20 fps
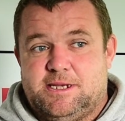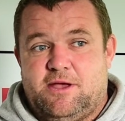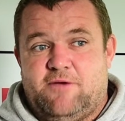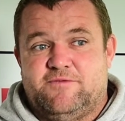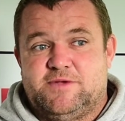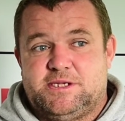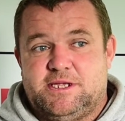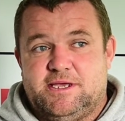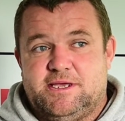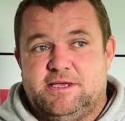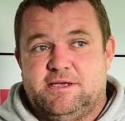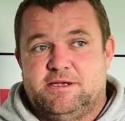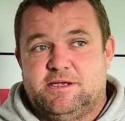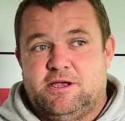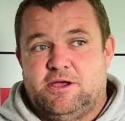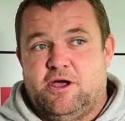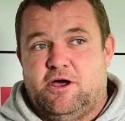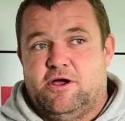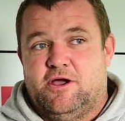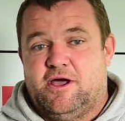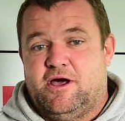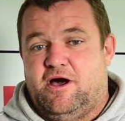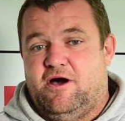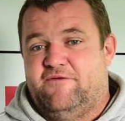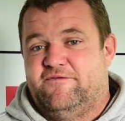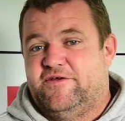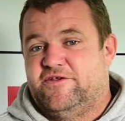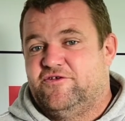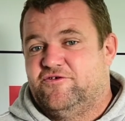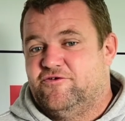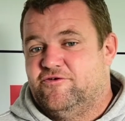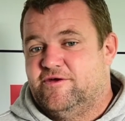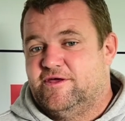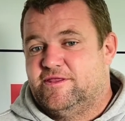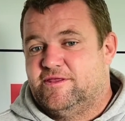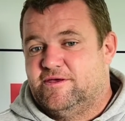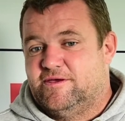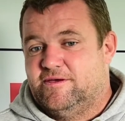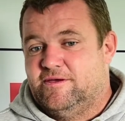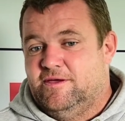obviously got a calf injury
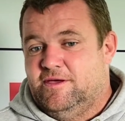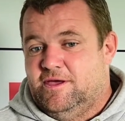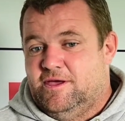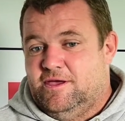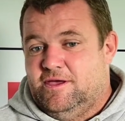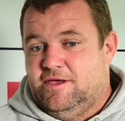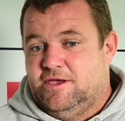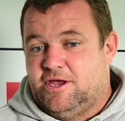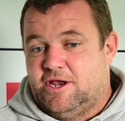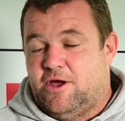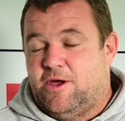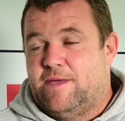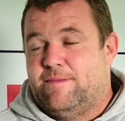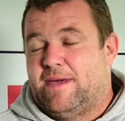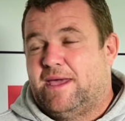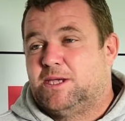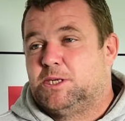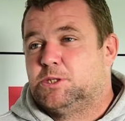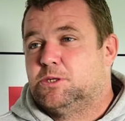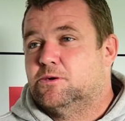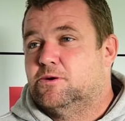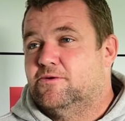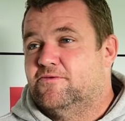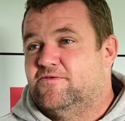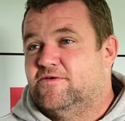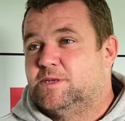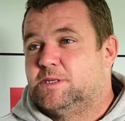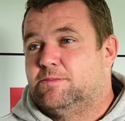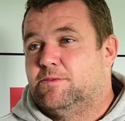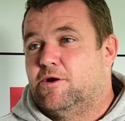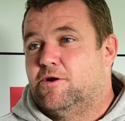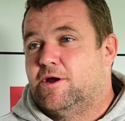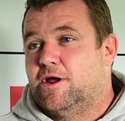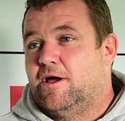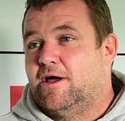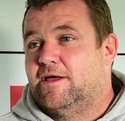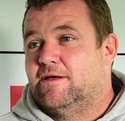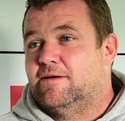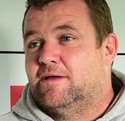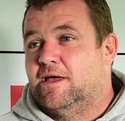that he may struggle for tomorrow
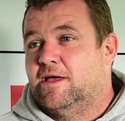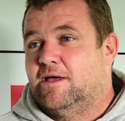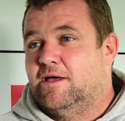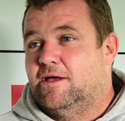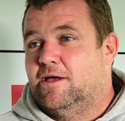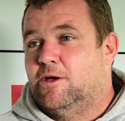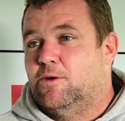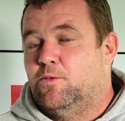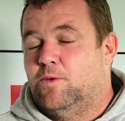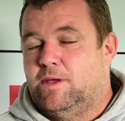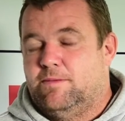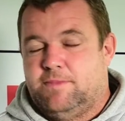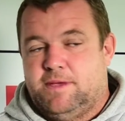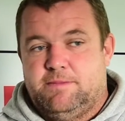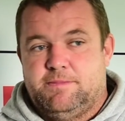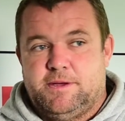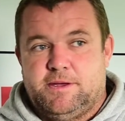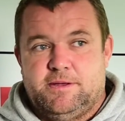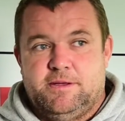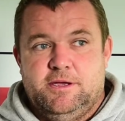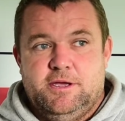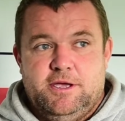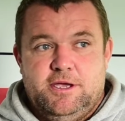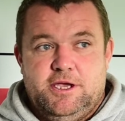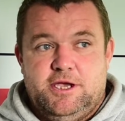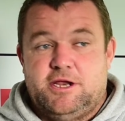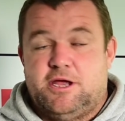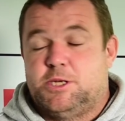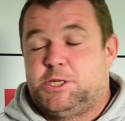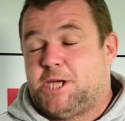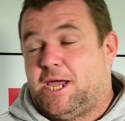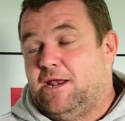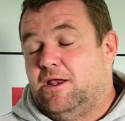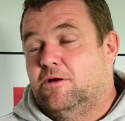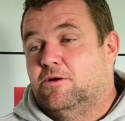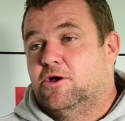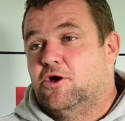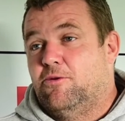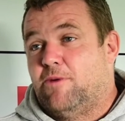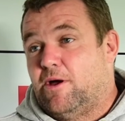night at Whitby. But
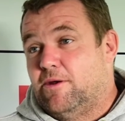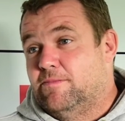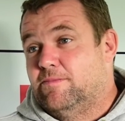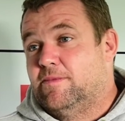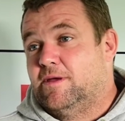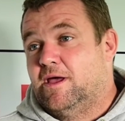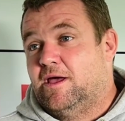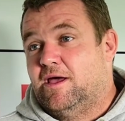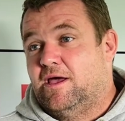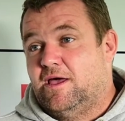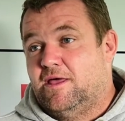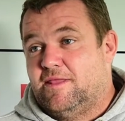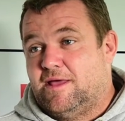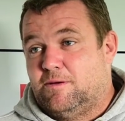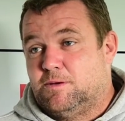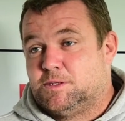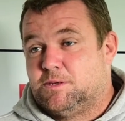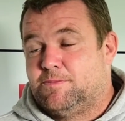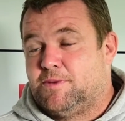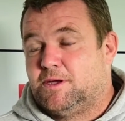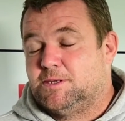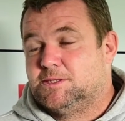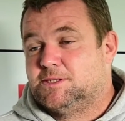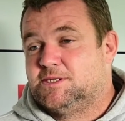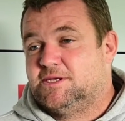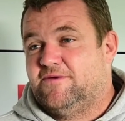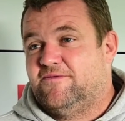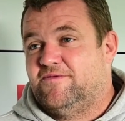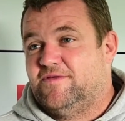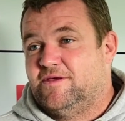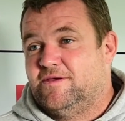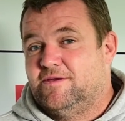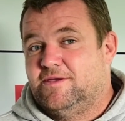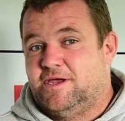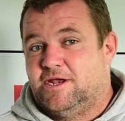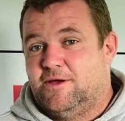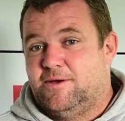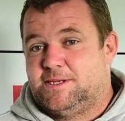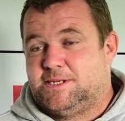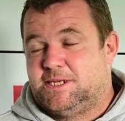Jaylon come on. That was a positive that
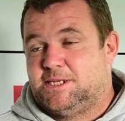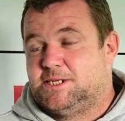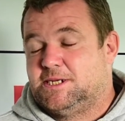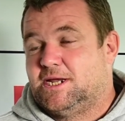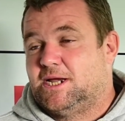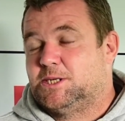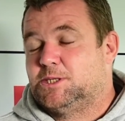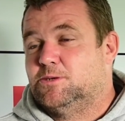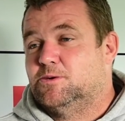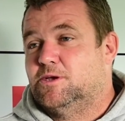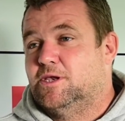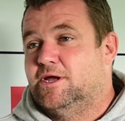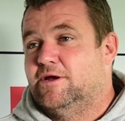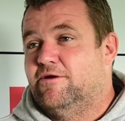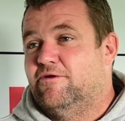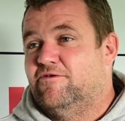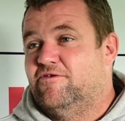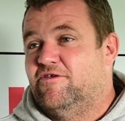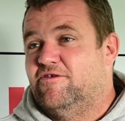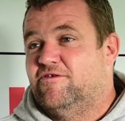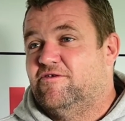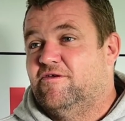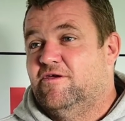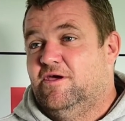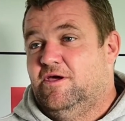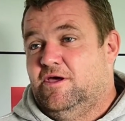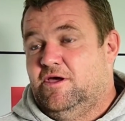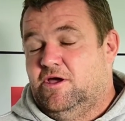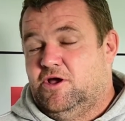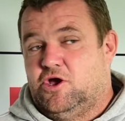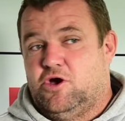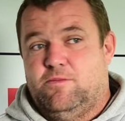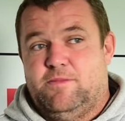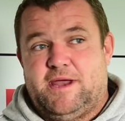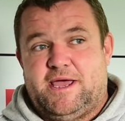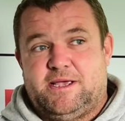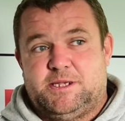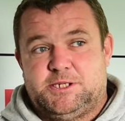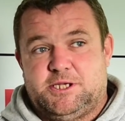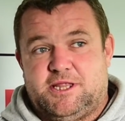his international clearances come
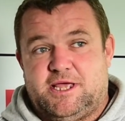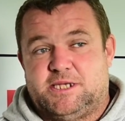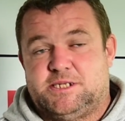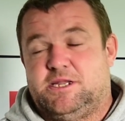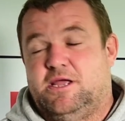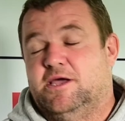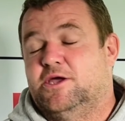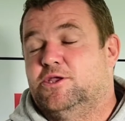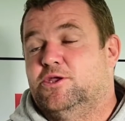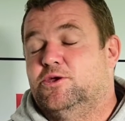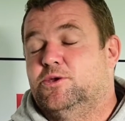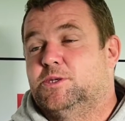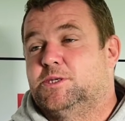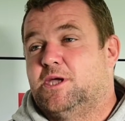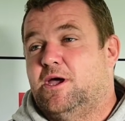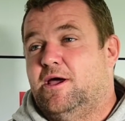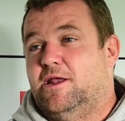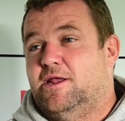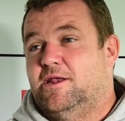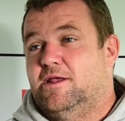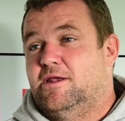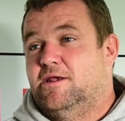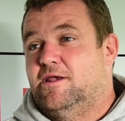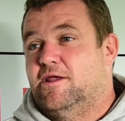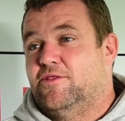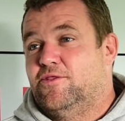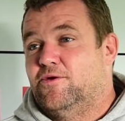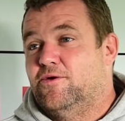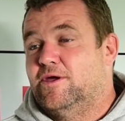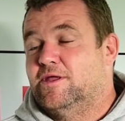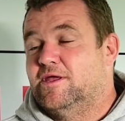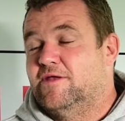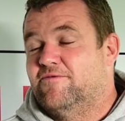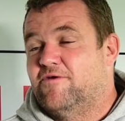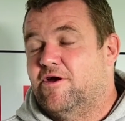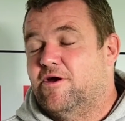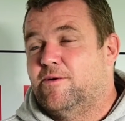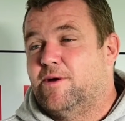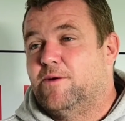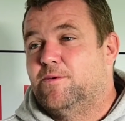now. So that's like a new signing, and I thought he did
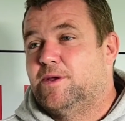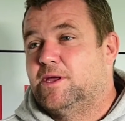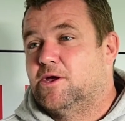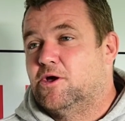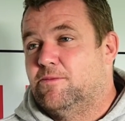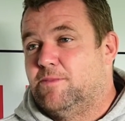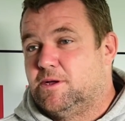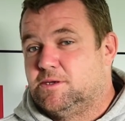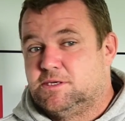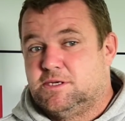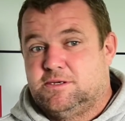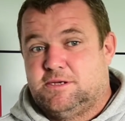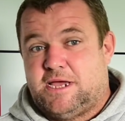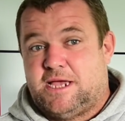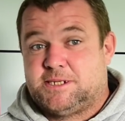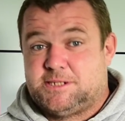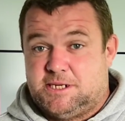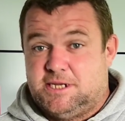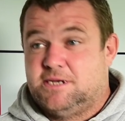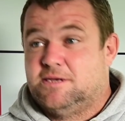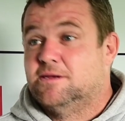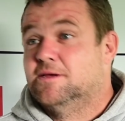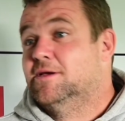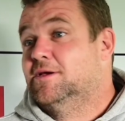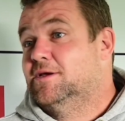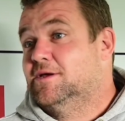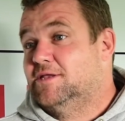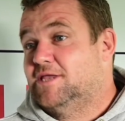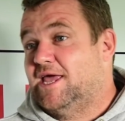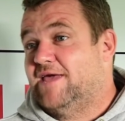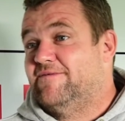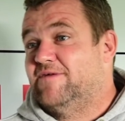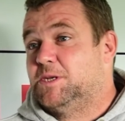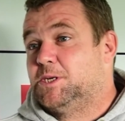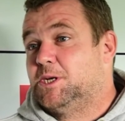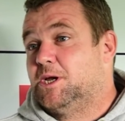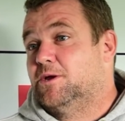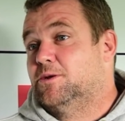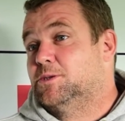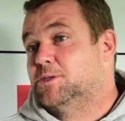very well when he come on. As did David
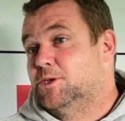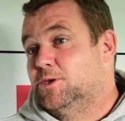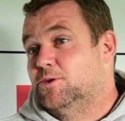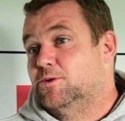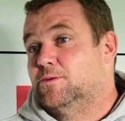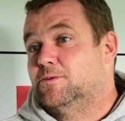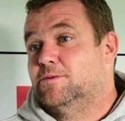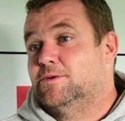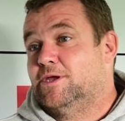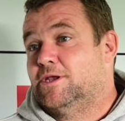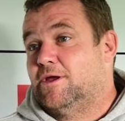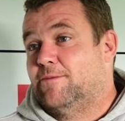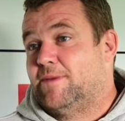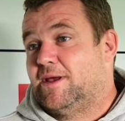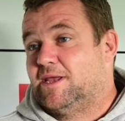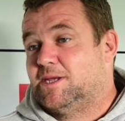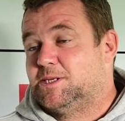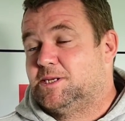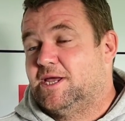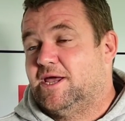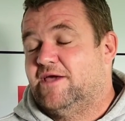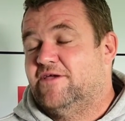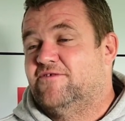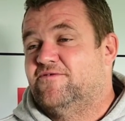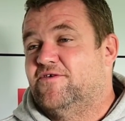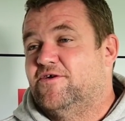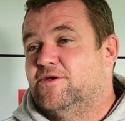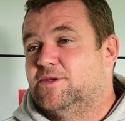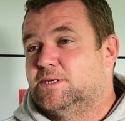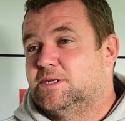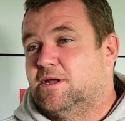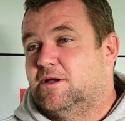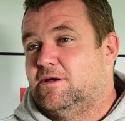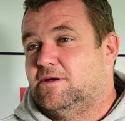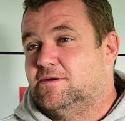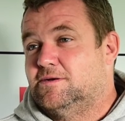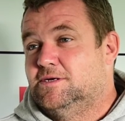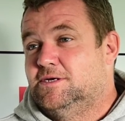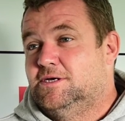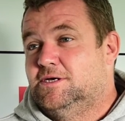Jones, who managed to get his first
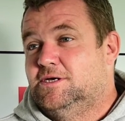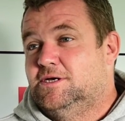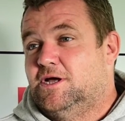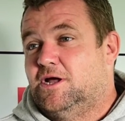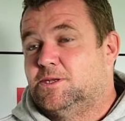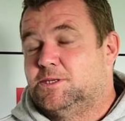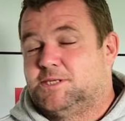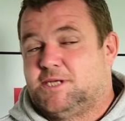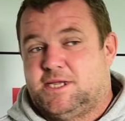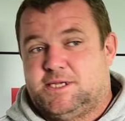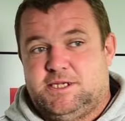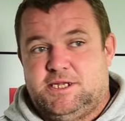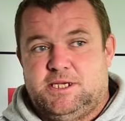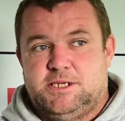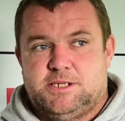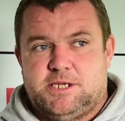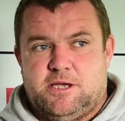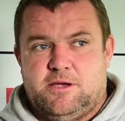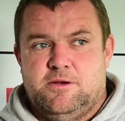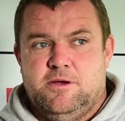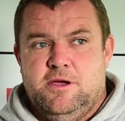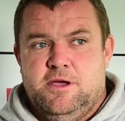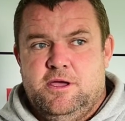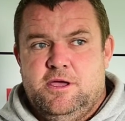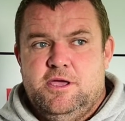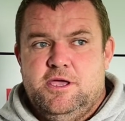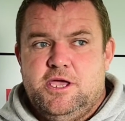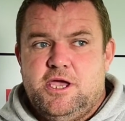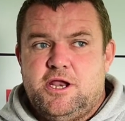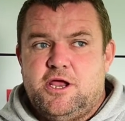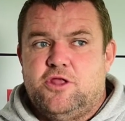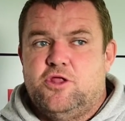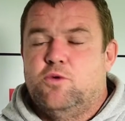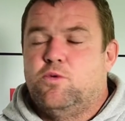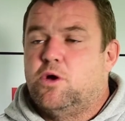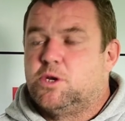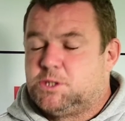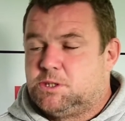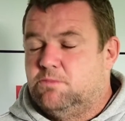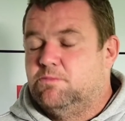start on Saturday. So there
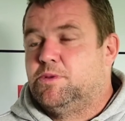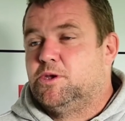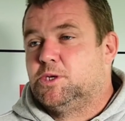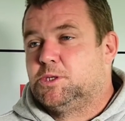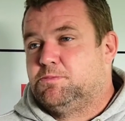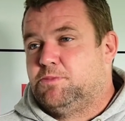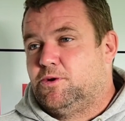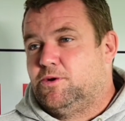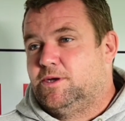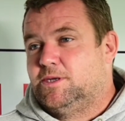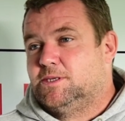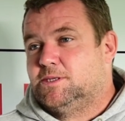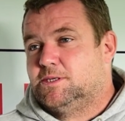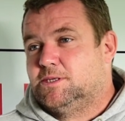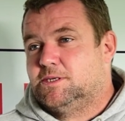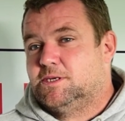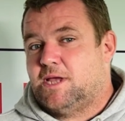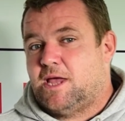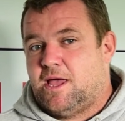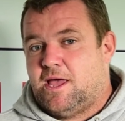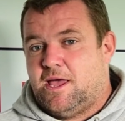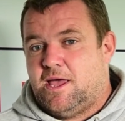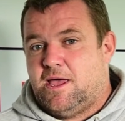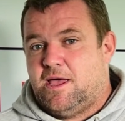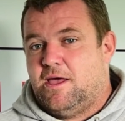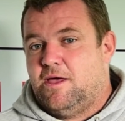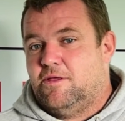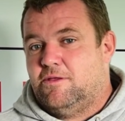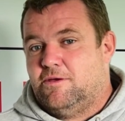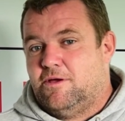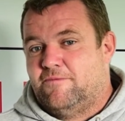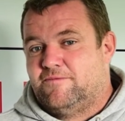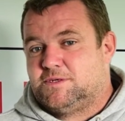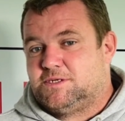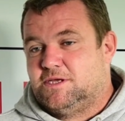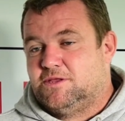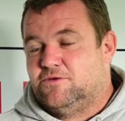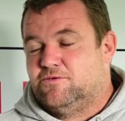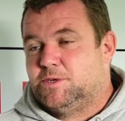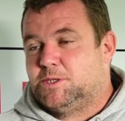was some plus points.
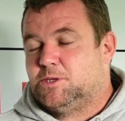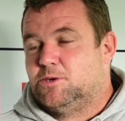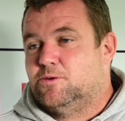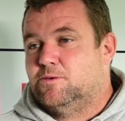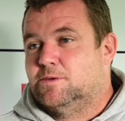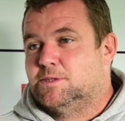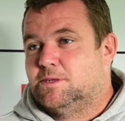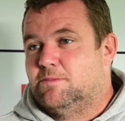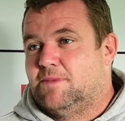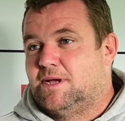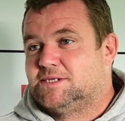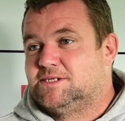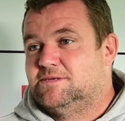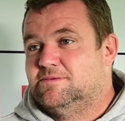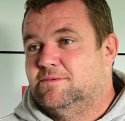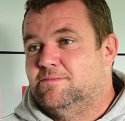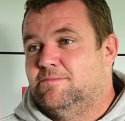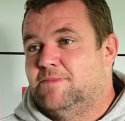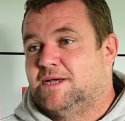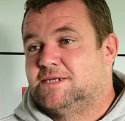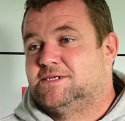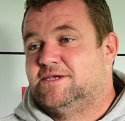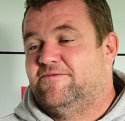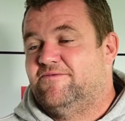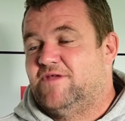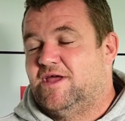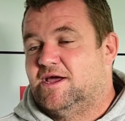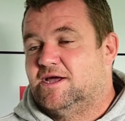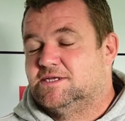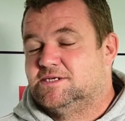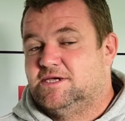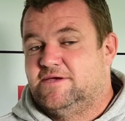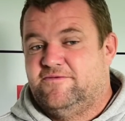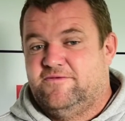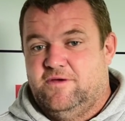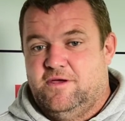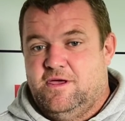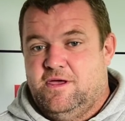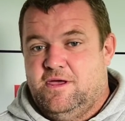Obviously the result was a massive negative.